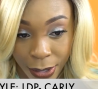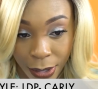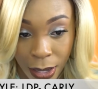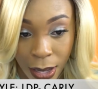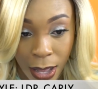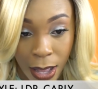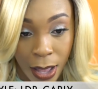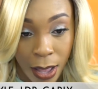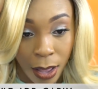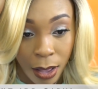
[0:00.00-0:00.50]
it
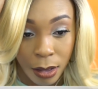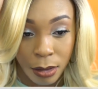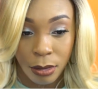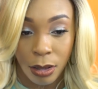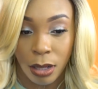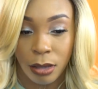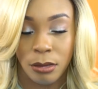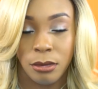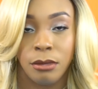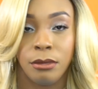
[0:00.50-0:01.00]

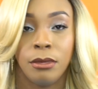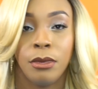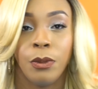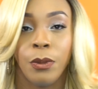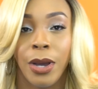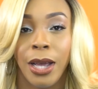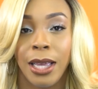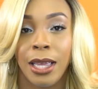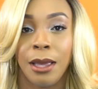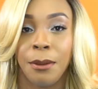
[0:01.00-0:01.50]
not
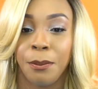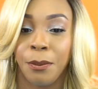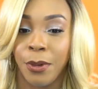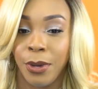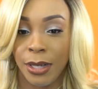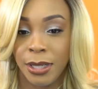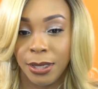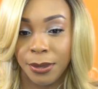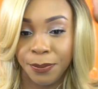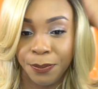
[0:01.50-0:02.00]
why I keep
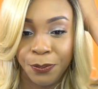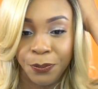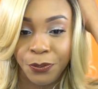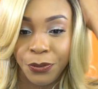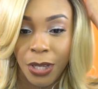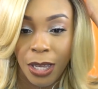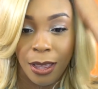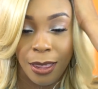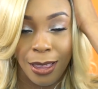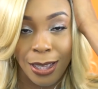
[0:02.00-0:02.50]
pointing
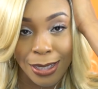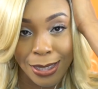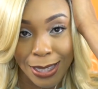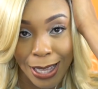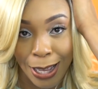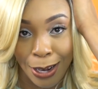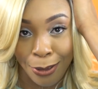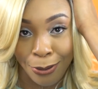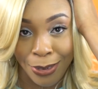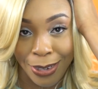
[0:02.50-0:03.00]
this
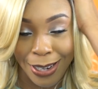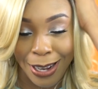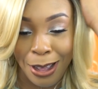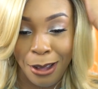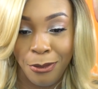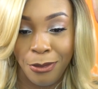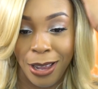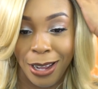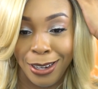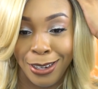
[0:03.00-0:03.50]
side of it
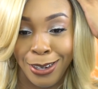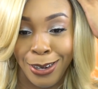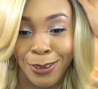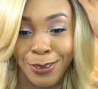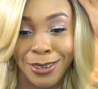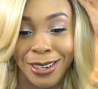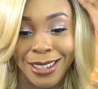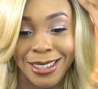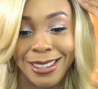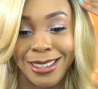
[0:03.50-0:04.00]
I flattened
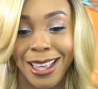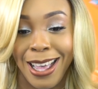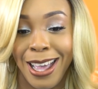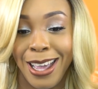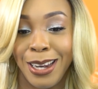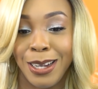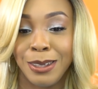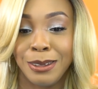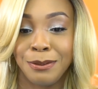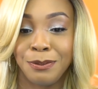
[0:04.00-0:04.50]
down this
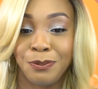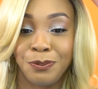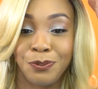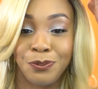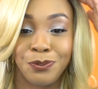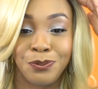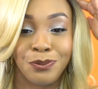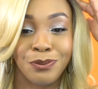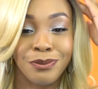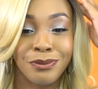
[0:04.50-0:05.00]
side
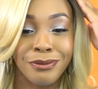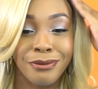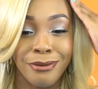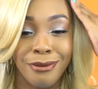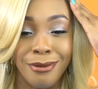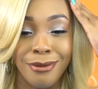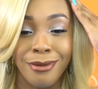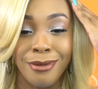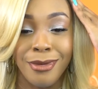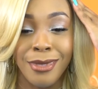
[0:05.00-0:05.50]

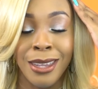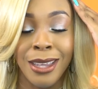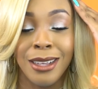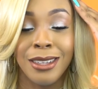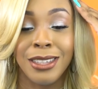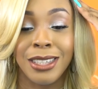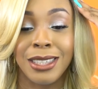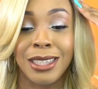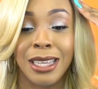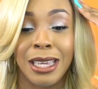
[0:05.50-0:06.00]

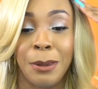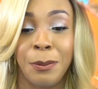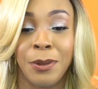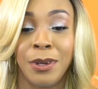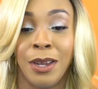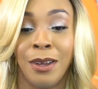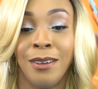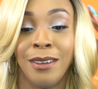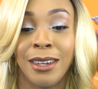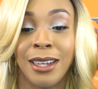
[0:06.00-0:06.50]
just to keep
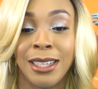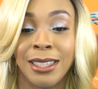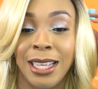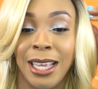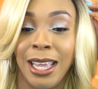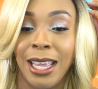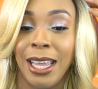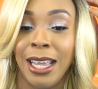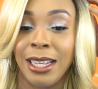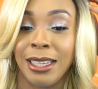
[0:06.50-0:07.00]
it down because
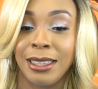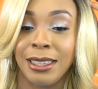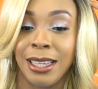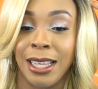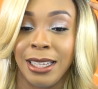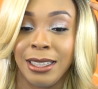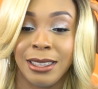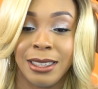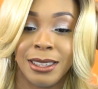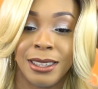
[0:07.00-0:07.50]
I hate
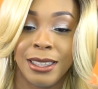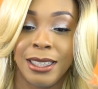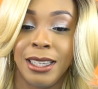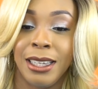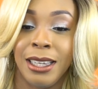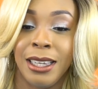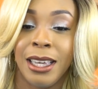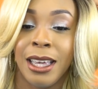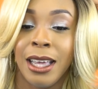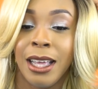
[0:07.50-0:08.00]
like to
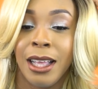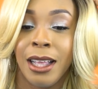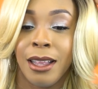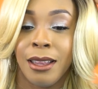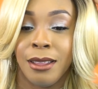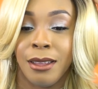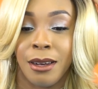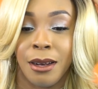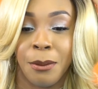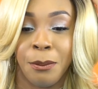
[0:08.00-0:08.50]
see
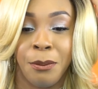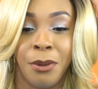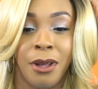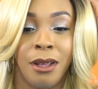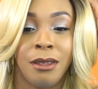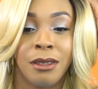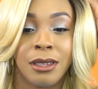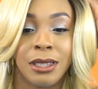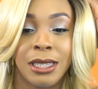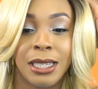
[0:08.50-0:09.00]
little
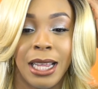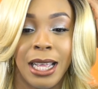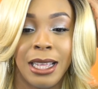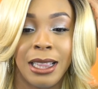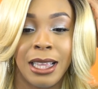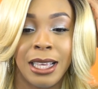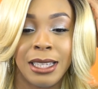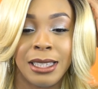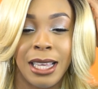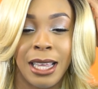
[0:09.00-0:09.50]
bulks
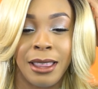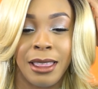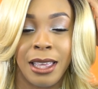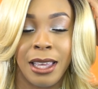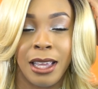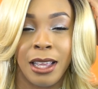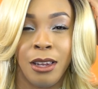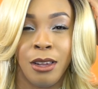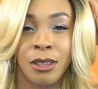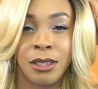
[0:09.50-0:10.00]
like this. I
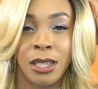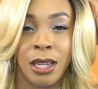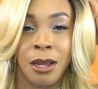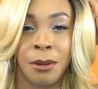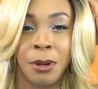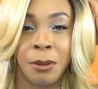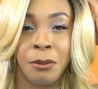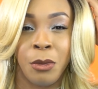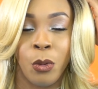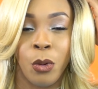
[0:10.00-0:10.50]
think it looks a
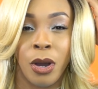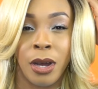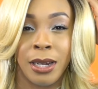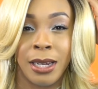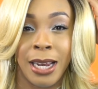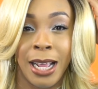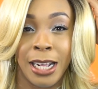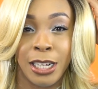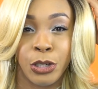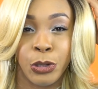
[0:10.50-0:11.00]
little bit more
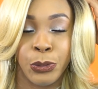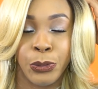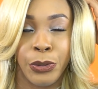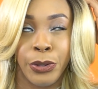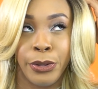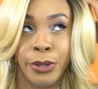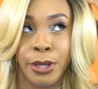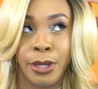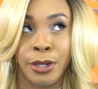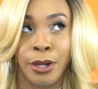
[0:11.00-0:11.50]

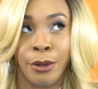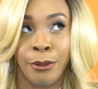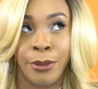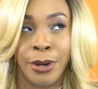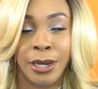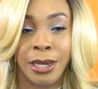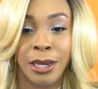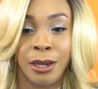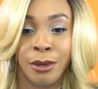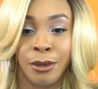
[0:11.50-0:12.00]
unnatural. It
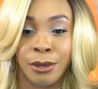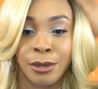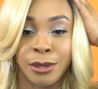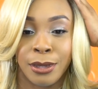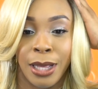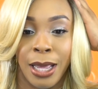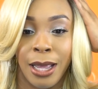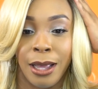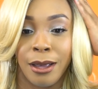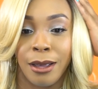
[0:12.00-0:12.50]
already
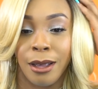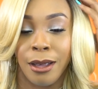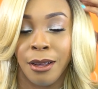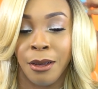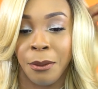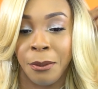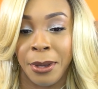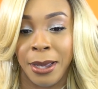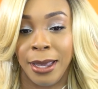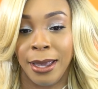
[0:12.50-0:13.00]
looks like
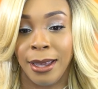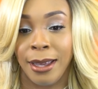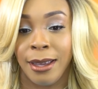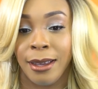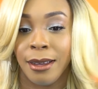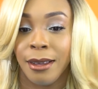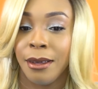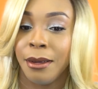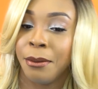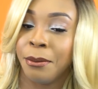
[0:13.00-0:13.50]
a
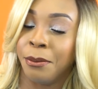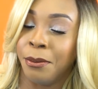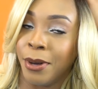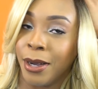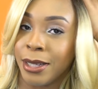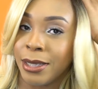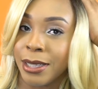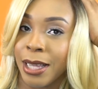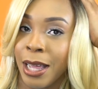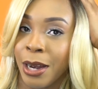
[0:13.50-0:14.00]
wig
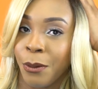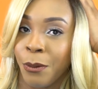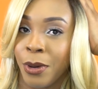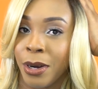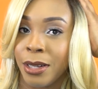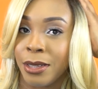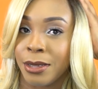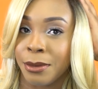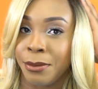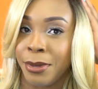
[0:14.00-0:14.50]
but I don't
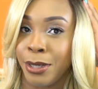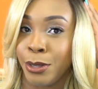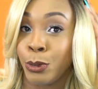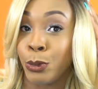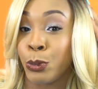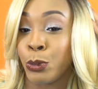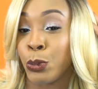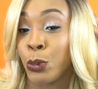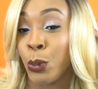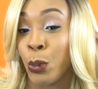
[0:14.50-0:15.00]
want it to be
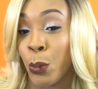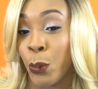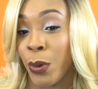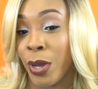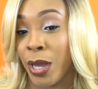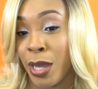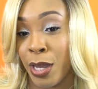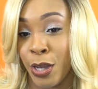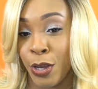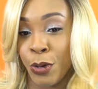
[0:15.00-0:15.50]
too
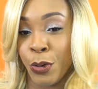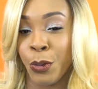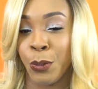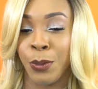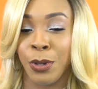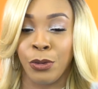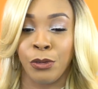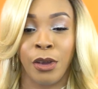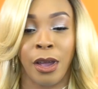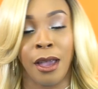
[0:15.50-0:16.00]
wiggy, you
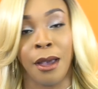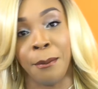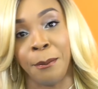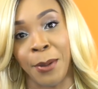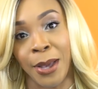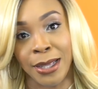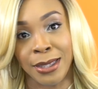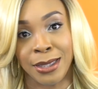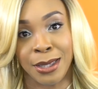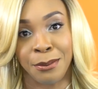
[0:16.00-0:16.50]
know. We try our
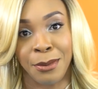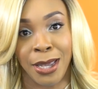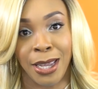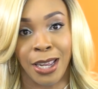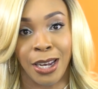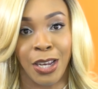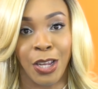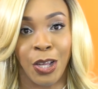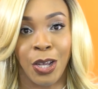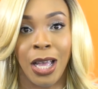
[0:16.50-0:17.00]
best to
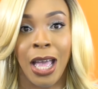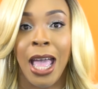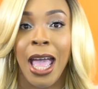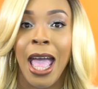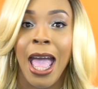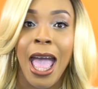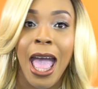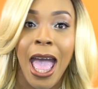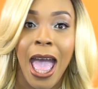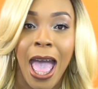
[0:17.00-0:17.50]
make it look
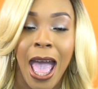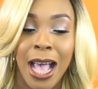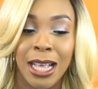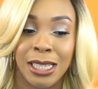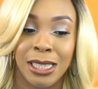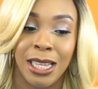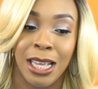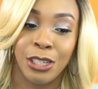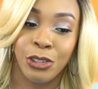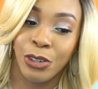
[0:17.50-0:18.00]

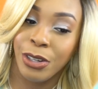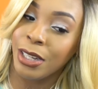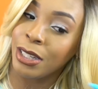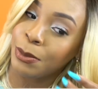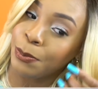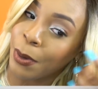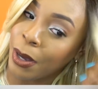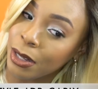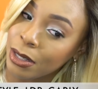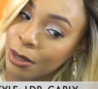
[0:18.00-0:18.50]
as natural
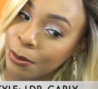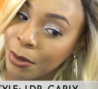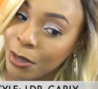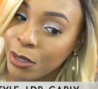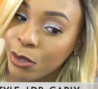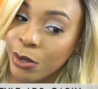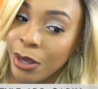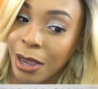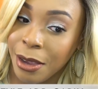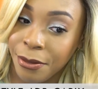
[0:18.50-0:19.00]
as
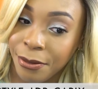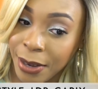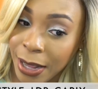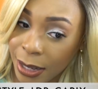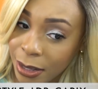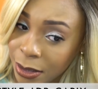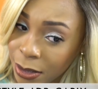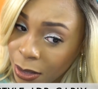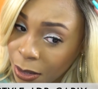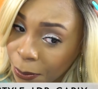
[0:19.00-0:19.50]
possible. So I
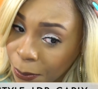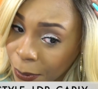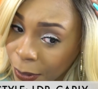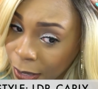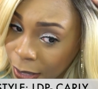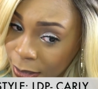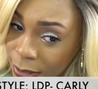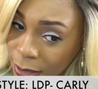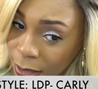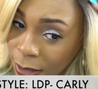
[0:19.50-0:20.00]
flattened the
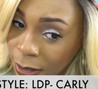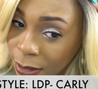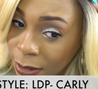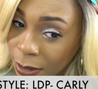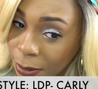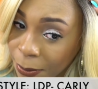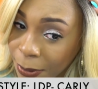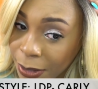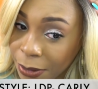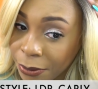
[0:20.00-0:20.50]
part a
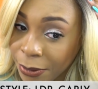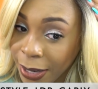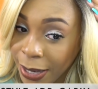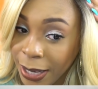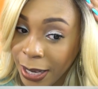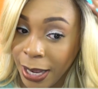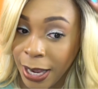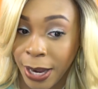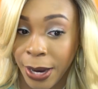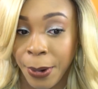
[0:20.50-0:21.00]
little bit
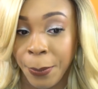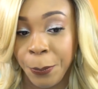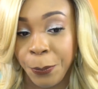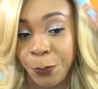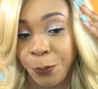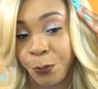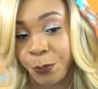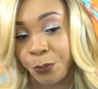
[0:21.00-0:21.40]
right here